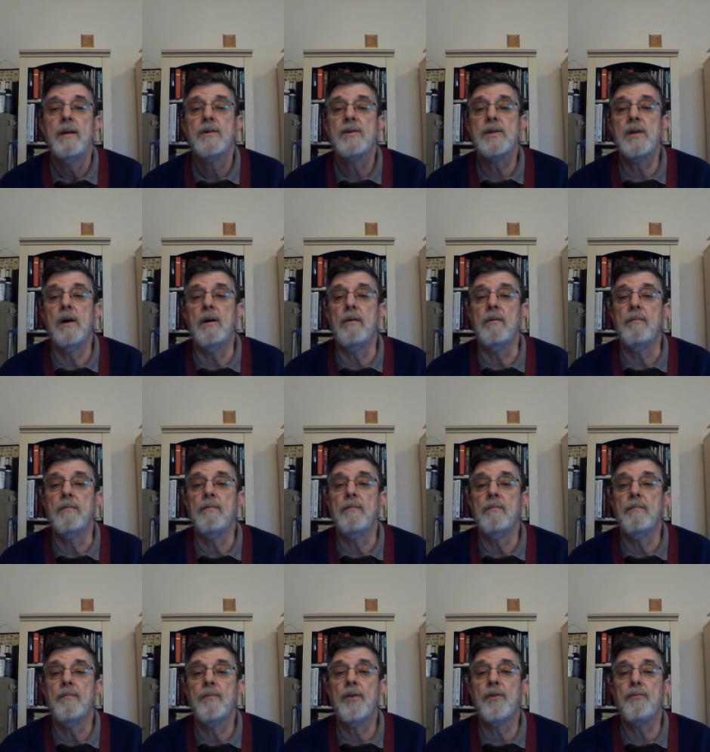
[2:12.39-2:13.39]
So,
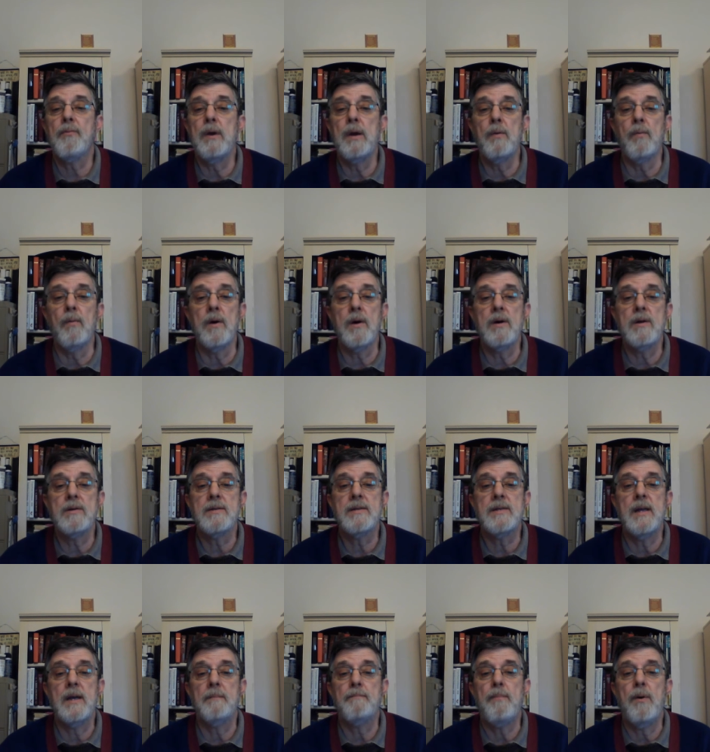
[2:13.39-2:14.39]
the three words
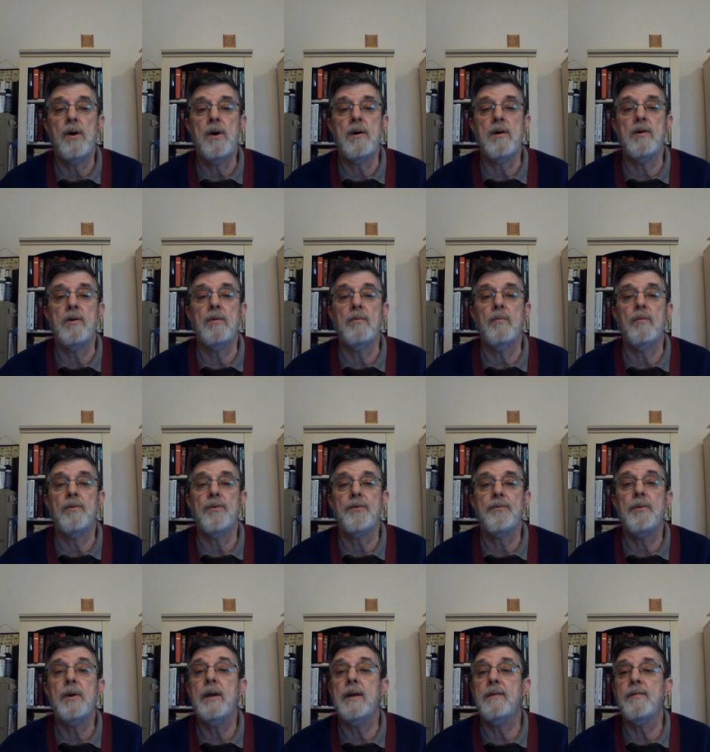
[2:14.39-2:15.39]
that Paul,
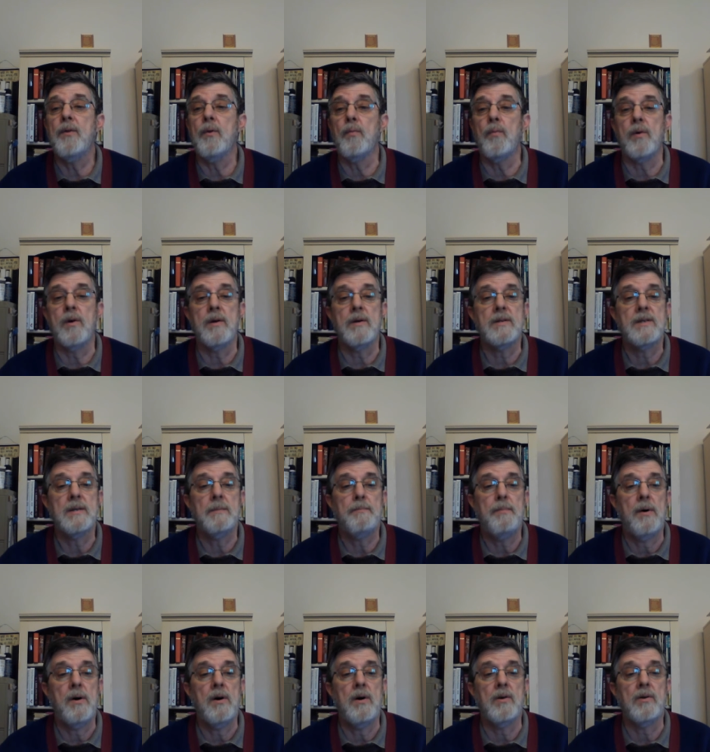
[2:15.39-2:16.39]
three of the words
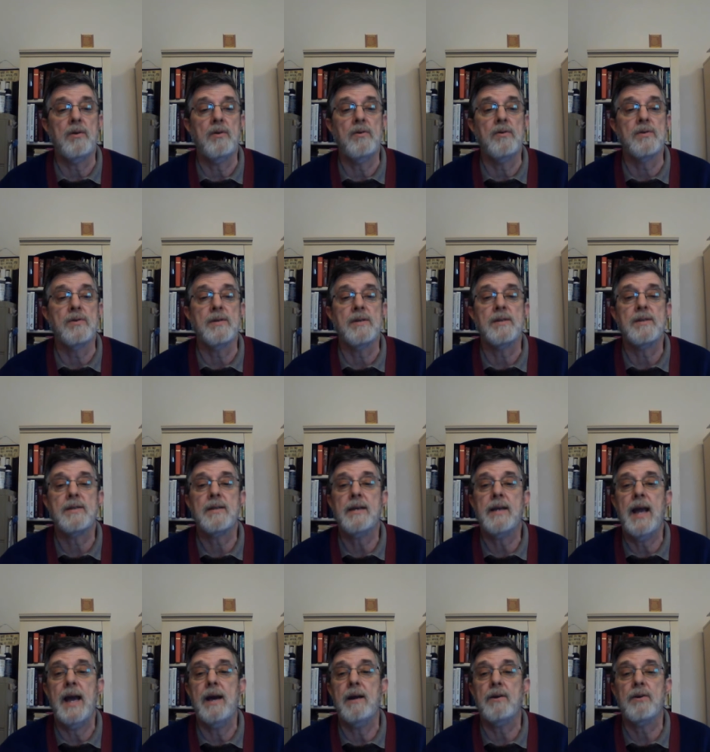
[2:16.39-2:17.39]
that Paul uses to
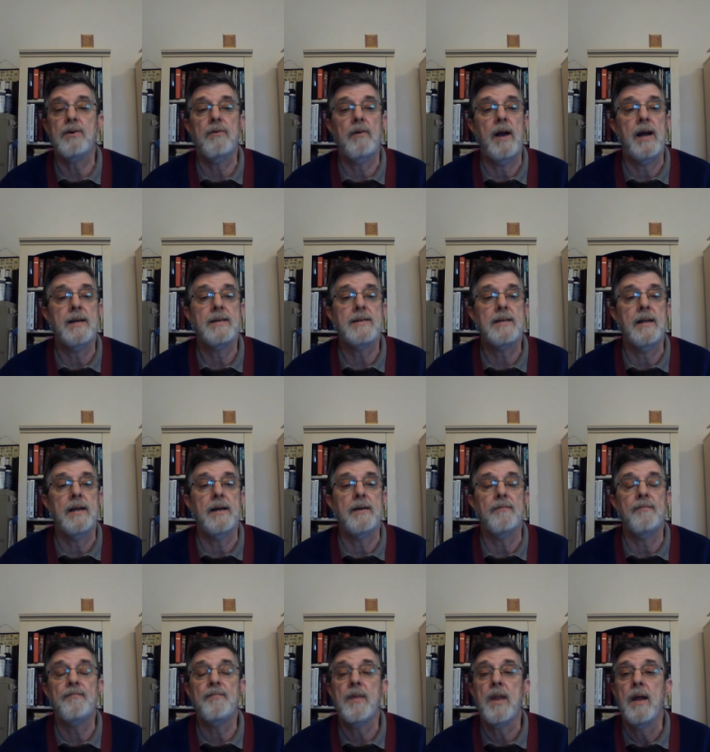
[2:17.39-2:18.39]
characterize
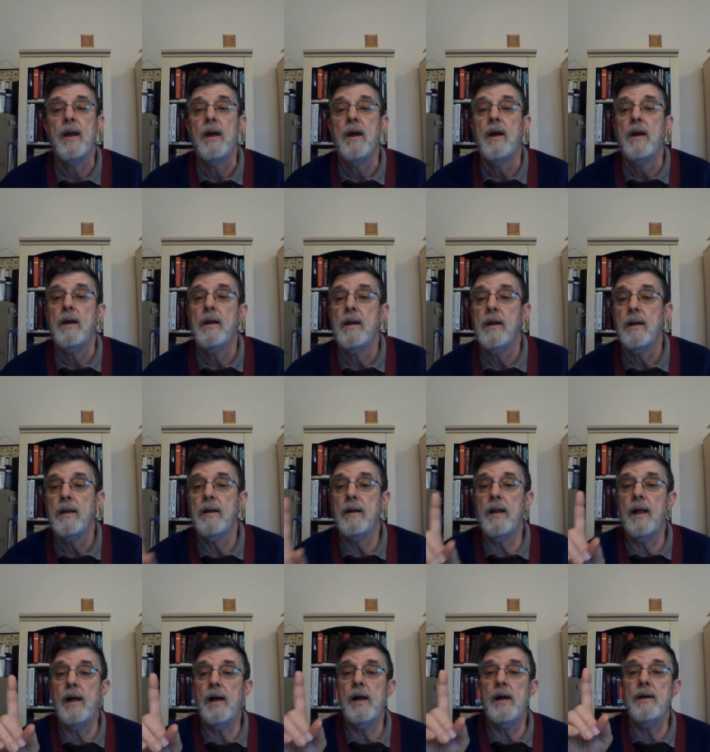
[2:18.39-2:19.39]
love.
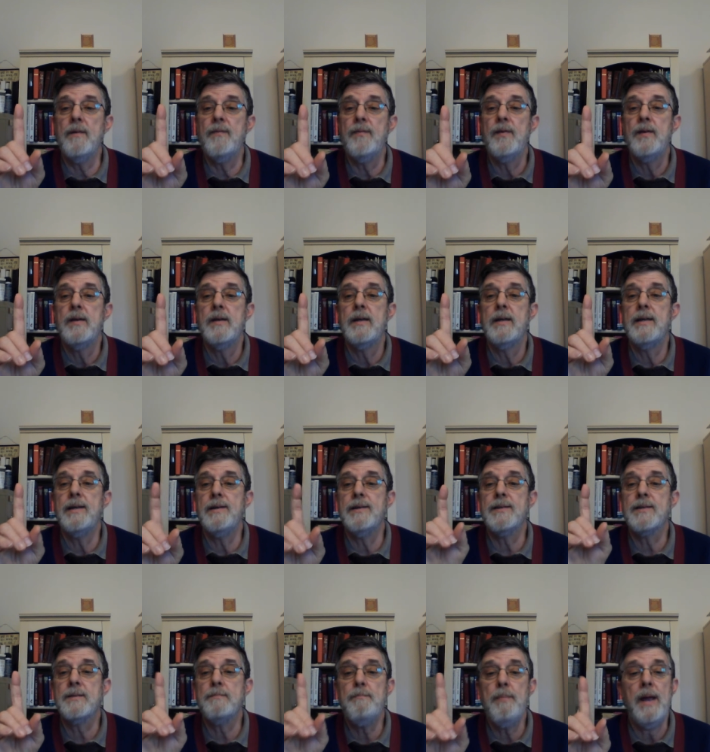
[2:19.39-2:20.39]
Love
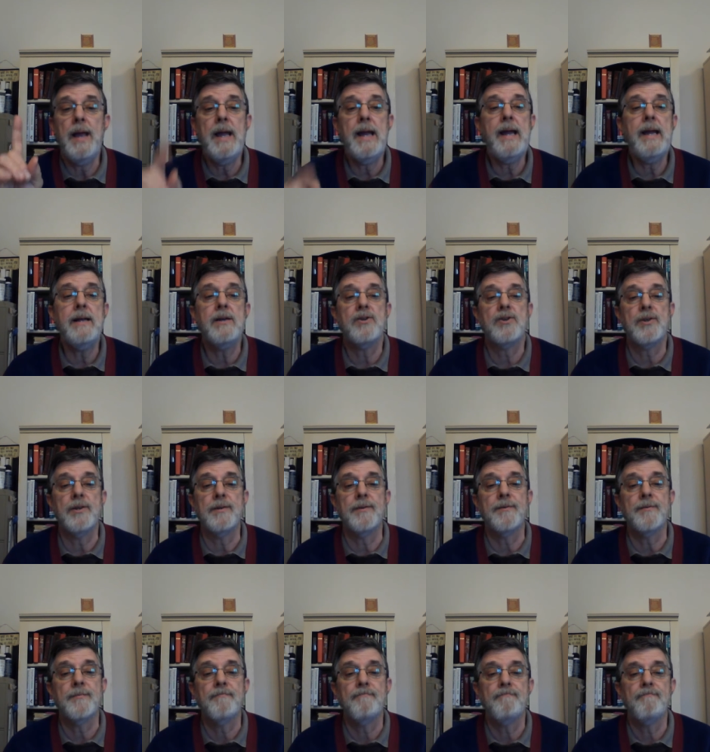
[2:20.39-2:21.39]
is patient.